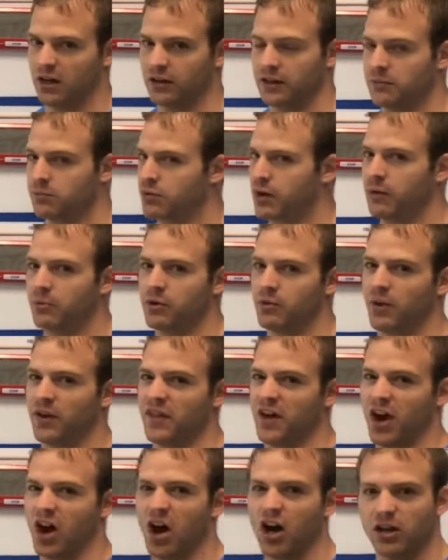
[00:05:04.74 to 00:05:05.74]
ugly. Probably one
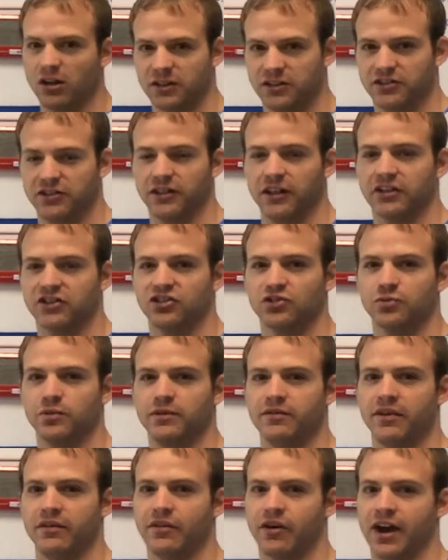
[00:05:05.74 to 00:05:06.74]
of the ugliest elections
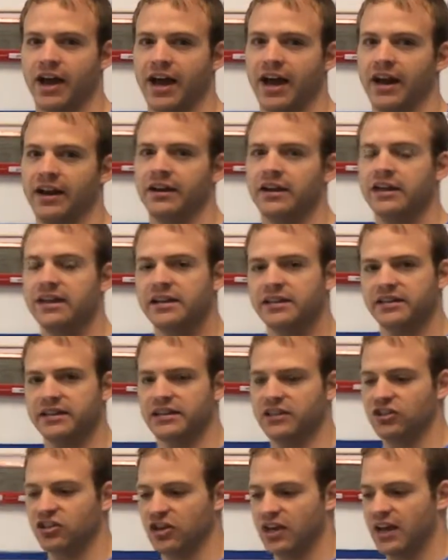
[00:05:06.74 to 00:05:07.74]
we've ever had.
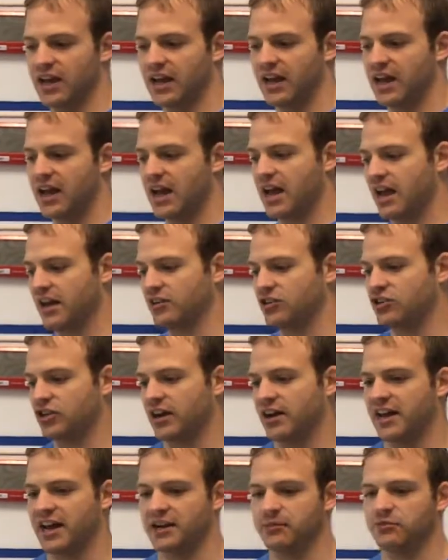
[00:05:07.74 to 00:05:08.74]
TJ and
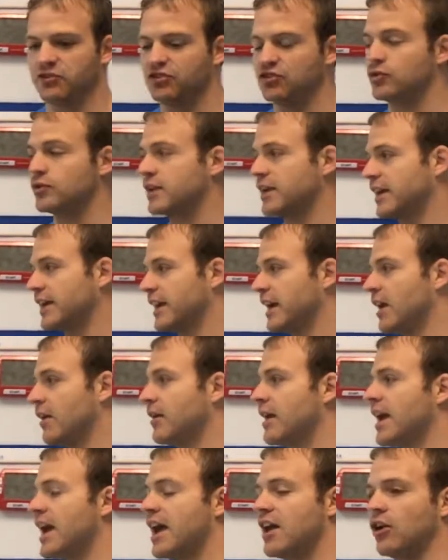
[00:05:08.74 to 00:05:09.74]
John Adams duking it
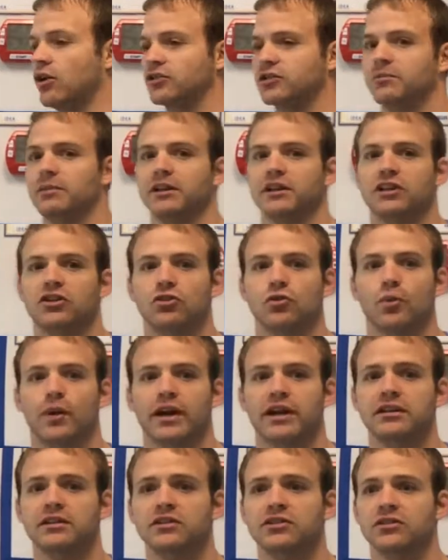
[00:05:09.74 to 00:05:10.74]
out, and ultimately who
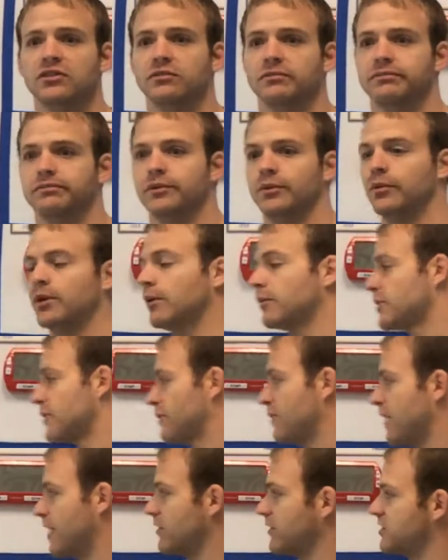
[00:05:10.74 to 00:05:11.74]
wins? Well, with the
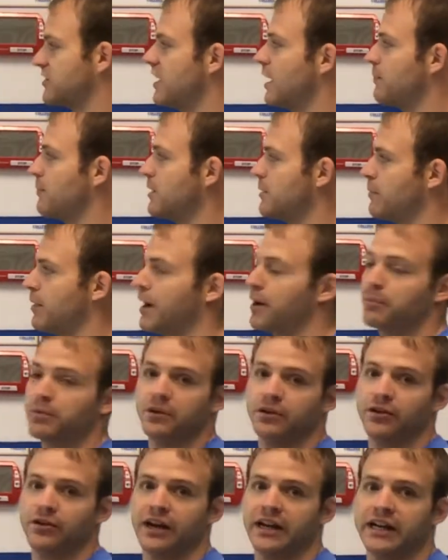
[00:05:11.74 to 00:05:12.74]
Federalists not being
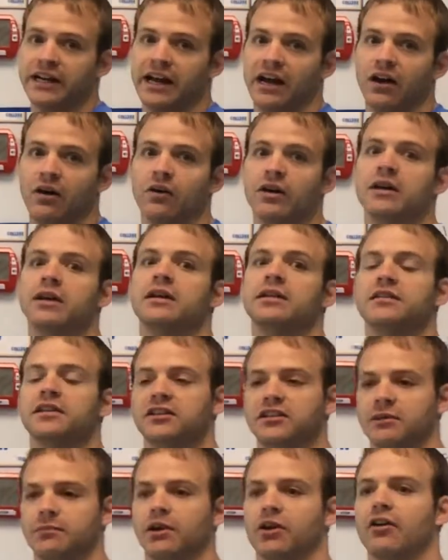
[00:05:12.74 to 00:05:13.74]
popular right now, the
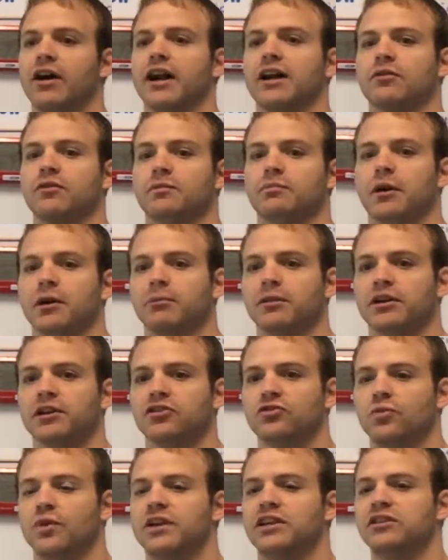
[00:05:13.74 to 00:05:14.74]
Democratic
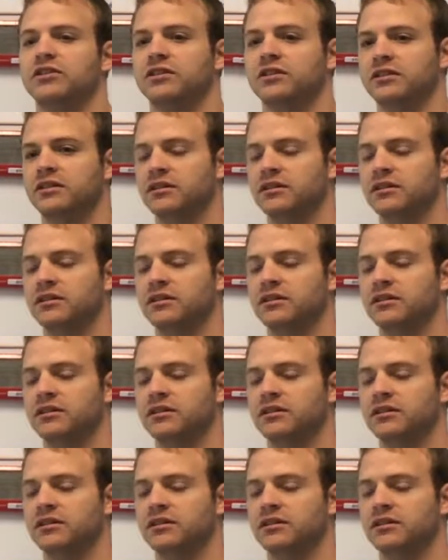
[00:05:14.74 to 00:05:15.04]
Republicans win.